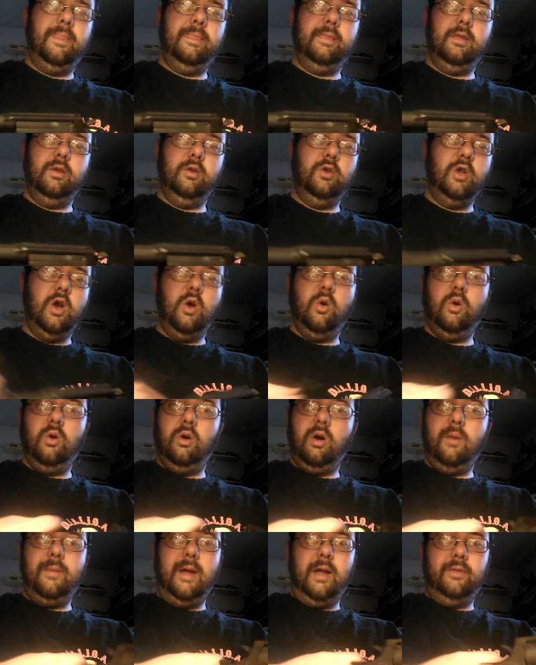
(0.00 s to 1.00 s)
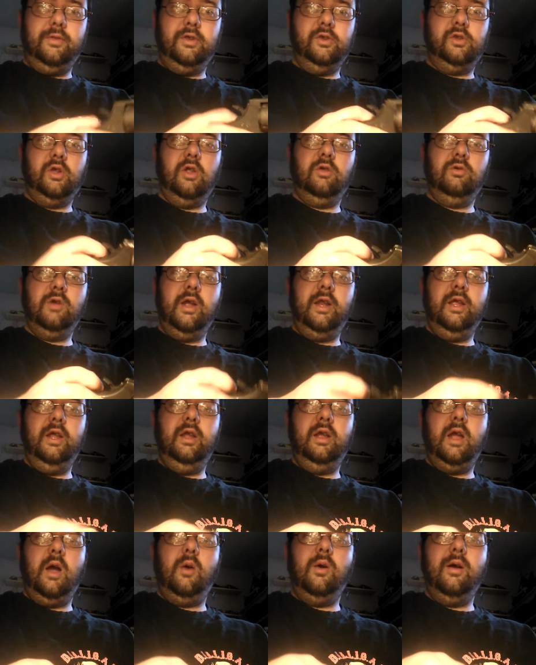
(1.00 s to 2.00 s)
you know about this
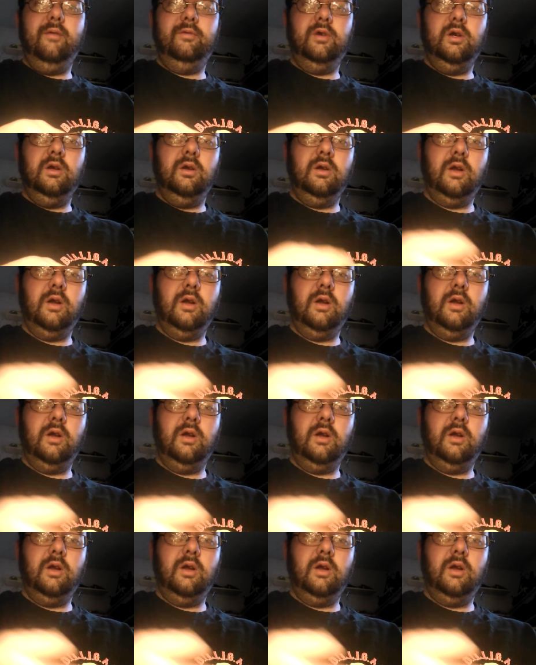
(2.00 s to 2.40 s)
already. However,